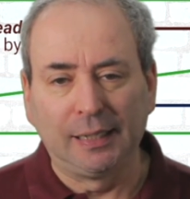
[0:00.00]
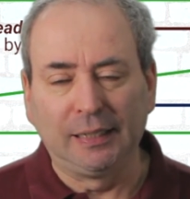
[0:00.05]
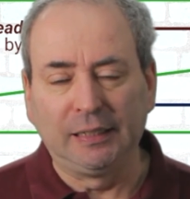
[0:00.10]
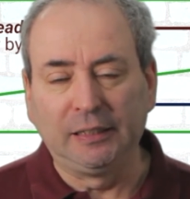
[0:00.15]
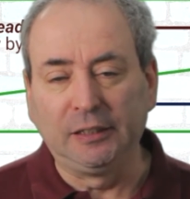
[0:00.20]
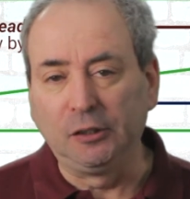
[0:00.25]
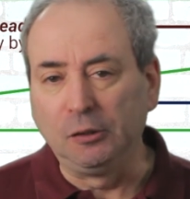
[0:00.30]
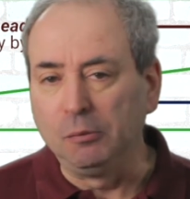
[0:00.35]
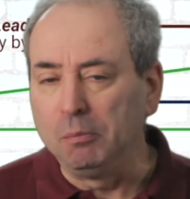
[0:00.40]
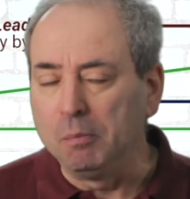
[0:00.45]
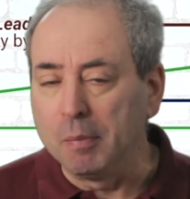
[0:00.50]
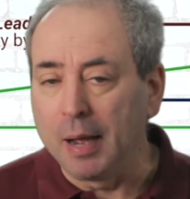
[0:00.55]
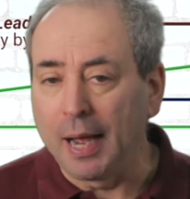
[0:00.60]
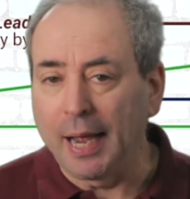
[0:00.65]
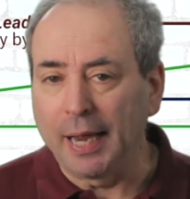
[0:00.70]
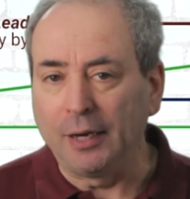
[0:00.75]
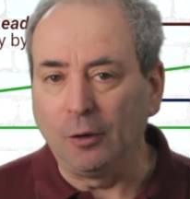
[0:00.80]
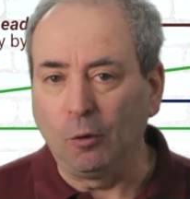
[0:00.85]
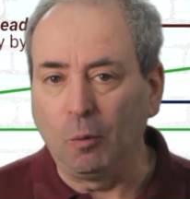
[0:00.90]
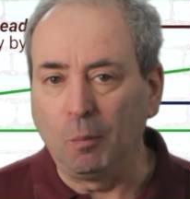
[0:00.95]
You
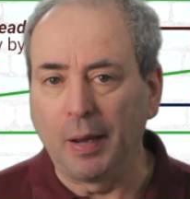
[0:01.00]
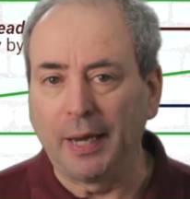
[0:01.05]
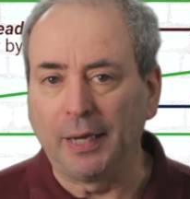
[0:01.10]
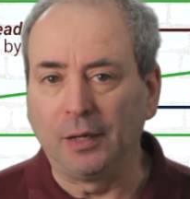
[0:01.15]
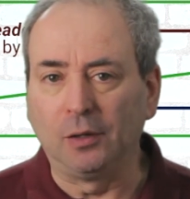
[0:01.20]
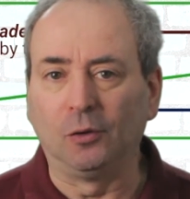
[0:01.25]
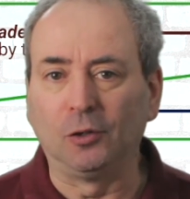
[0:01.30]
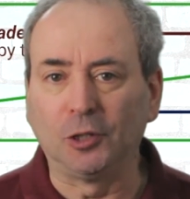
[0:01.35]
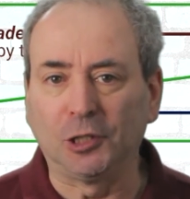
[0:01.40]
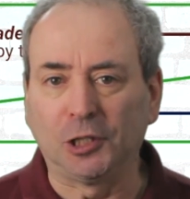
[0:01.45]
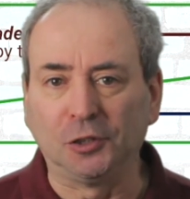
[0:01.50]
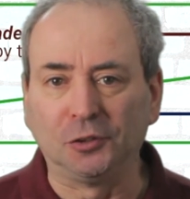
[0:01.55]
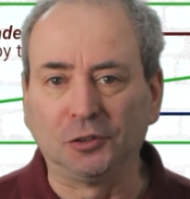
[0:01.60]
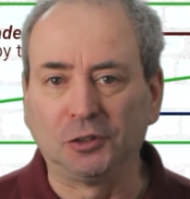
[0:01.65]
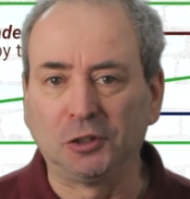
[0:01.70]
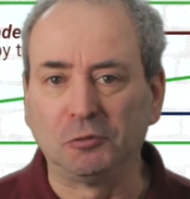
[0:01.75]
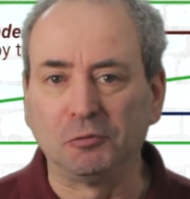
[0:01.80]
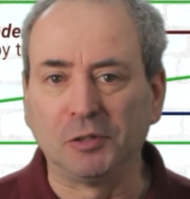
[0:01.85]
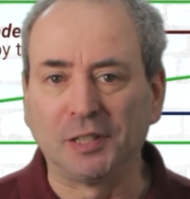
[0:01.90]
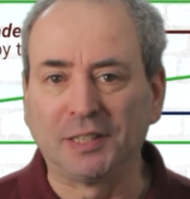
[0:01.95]
may or may not choose
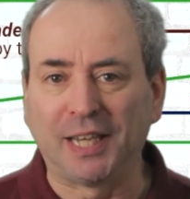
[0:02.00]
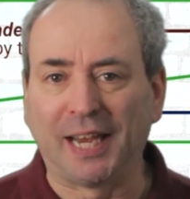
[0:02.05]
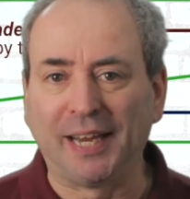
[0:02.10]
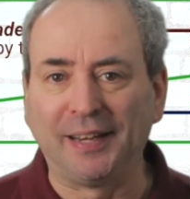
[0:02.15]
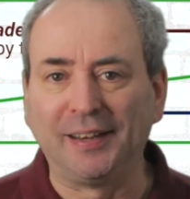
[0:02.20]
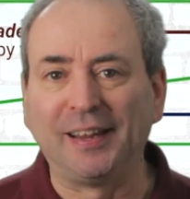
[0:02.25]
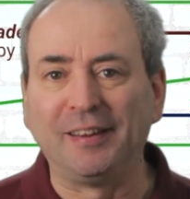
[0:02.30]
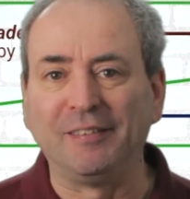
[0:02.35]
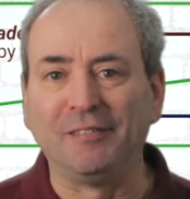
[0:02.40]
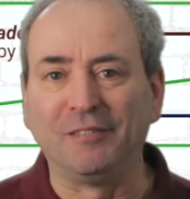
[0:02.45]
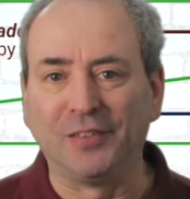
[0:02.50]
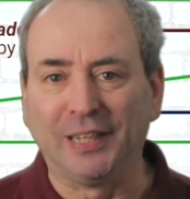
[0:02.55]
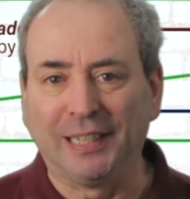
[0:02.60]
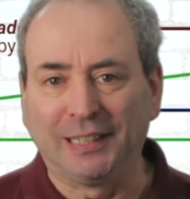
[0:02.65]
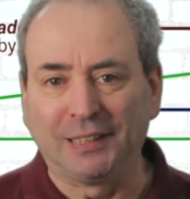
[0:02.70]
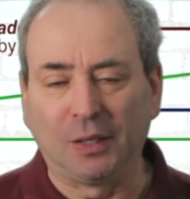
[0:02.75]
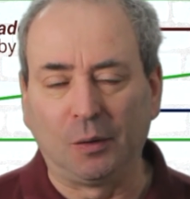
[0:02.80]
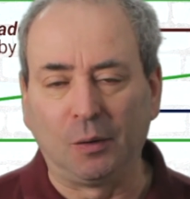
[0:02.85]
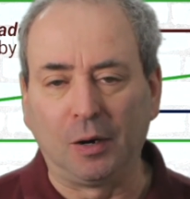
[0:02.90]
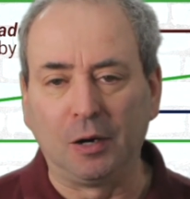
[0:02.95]
to retain a
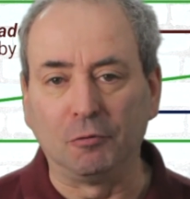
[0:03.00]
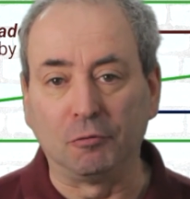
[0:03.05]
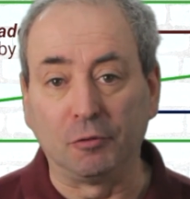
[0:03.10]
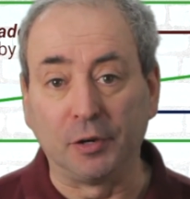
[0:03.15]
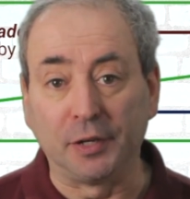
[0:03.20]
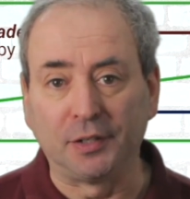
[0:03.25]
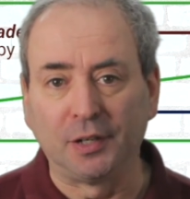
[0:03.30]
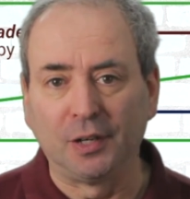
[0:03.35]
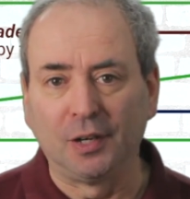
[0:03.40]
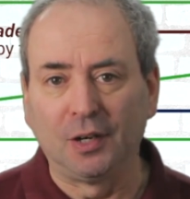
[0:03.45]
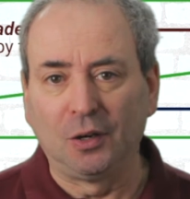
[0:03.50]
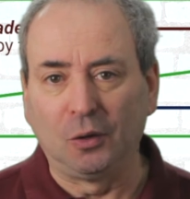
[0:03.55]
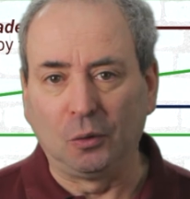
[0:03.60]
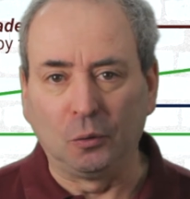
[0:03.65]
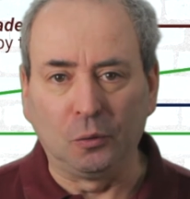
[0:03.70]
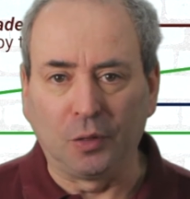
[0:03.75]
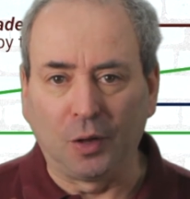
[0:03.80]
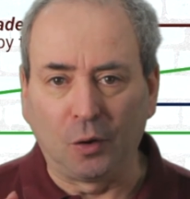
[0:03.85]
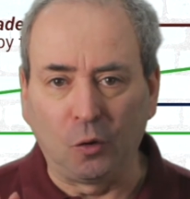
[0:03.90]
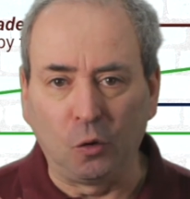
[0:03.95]
veto over it,
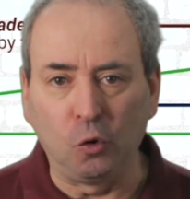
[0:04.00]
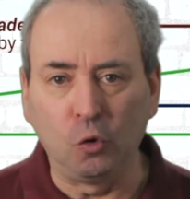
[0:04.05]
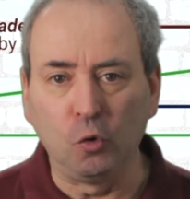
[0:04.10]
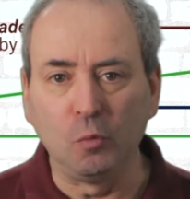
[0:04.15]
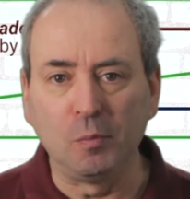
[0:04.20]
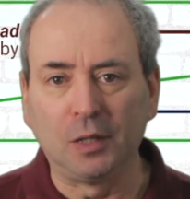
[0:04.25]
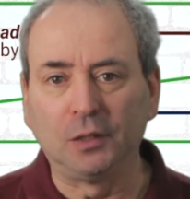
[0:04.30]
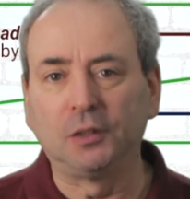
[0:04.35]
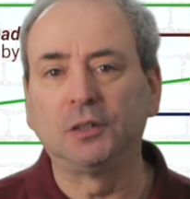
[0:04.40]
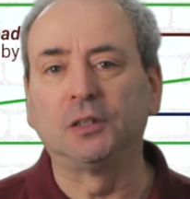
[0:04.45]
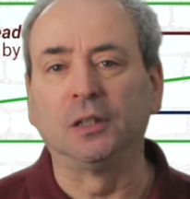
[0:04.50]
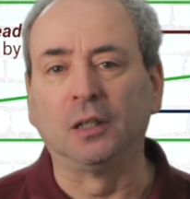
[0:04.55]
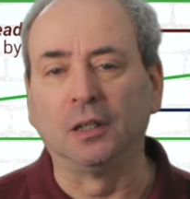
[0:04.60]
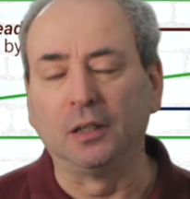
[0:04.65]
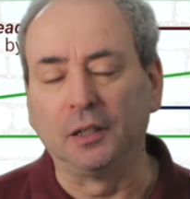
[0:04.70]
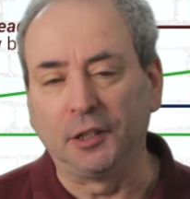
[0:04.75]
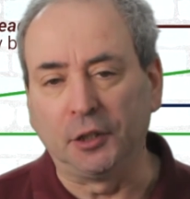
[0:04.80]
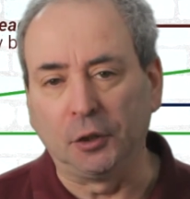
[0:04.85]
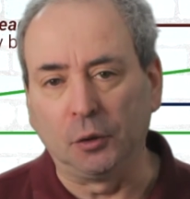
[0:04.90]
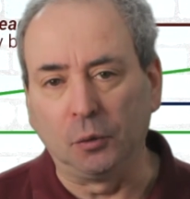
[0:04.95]
although almost
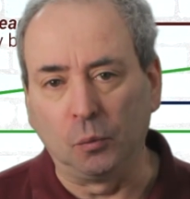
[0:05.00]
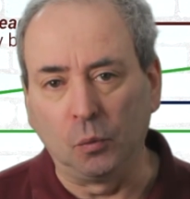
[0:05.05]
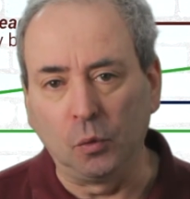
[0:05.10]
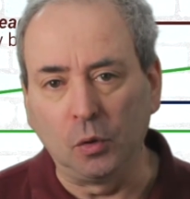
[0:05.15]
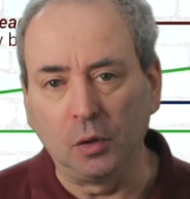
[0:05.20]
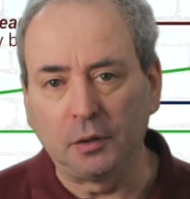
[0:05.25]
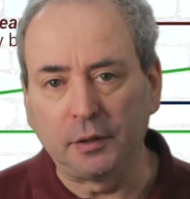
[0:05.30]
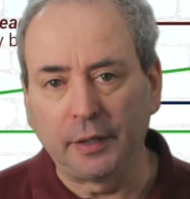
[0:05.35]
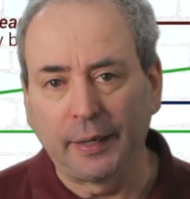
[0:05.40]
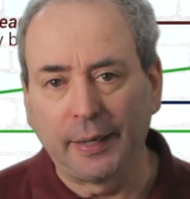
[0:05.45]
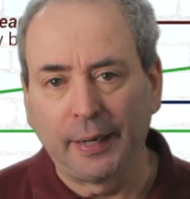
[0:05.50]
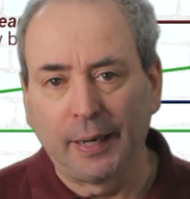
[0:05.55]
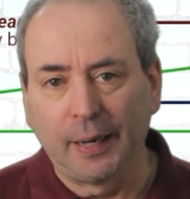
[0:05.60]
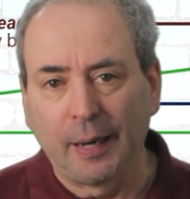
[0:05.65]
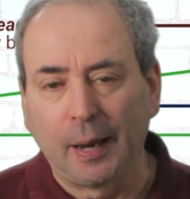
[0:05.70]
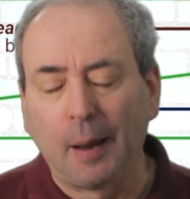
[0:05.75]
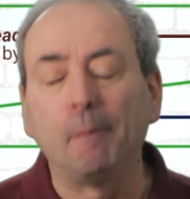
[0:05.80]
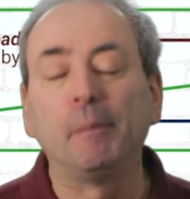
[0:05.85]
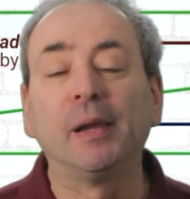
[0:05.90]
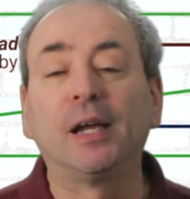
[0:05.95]
certainly you would,
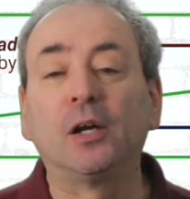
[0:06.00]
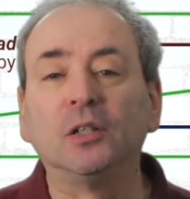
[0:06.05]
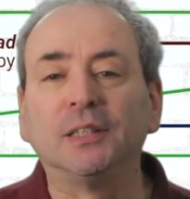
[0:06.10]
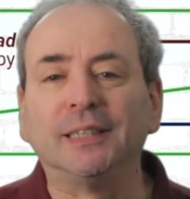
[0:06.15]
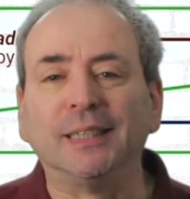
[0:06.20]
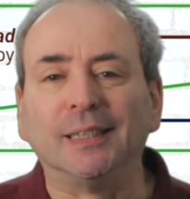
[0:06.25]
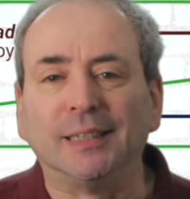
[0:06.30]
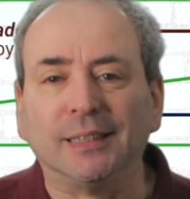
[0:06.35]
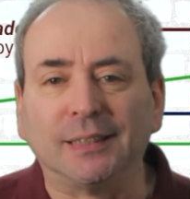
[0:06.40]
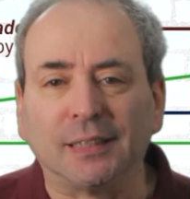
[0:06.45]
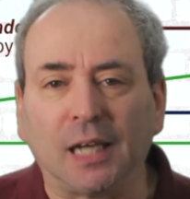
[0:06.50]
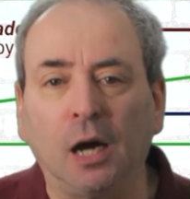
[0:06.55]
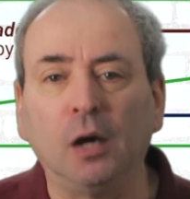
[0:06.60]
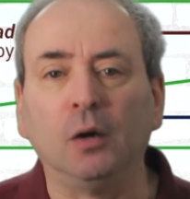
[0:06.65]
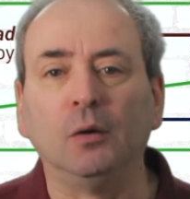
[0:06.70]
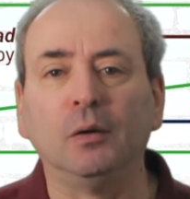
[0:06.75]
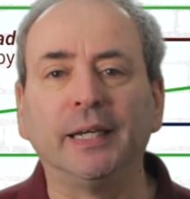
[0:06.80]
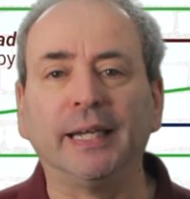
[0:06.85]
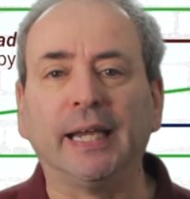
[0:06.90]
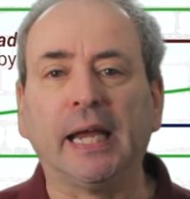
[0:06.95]
because it is
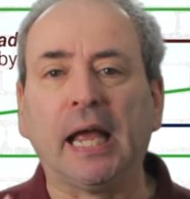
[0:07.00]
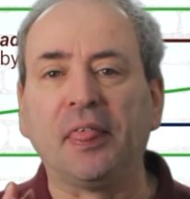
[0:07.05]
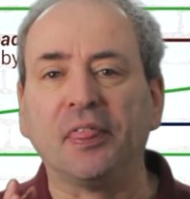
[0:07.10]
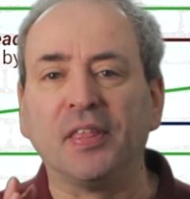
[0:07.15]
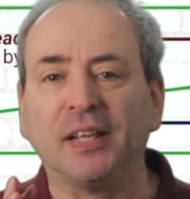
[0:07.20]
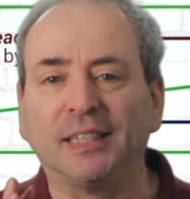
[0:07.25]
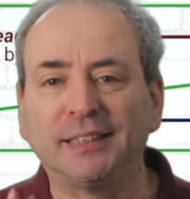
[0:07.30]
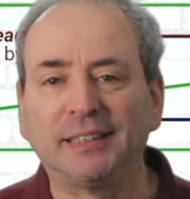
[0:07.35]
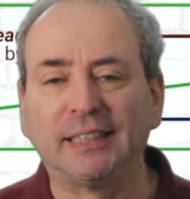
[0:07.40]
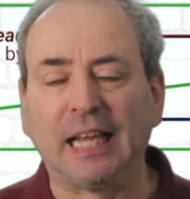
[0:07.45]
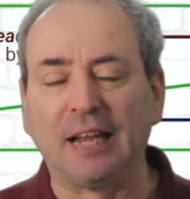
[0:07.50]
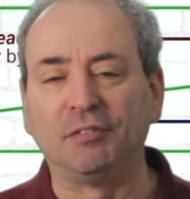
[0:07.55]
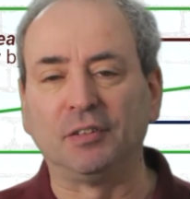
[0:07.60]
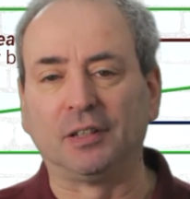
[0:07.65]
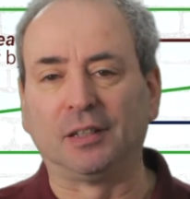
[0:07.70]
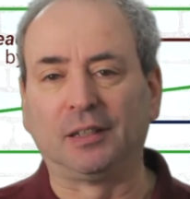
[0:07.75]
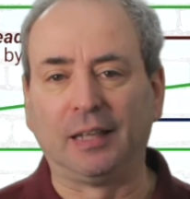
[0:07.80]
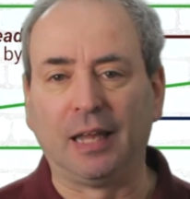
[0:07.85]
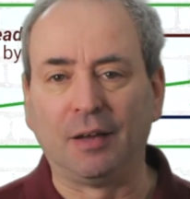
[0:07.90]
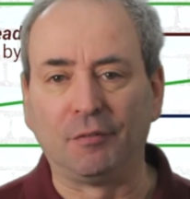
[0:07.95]
only at the
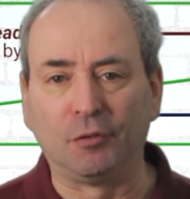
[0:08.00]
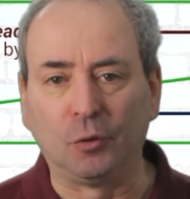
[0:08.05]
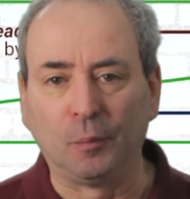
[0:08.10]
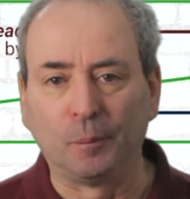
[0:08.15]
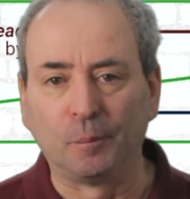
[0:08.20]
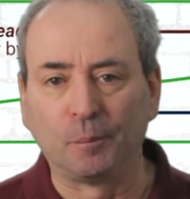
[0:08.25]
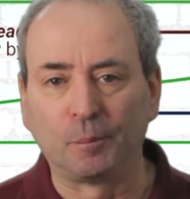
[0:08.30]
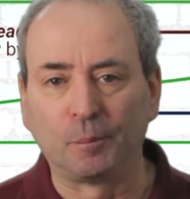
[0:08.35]
seventh level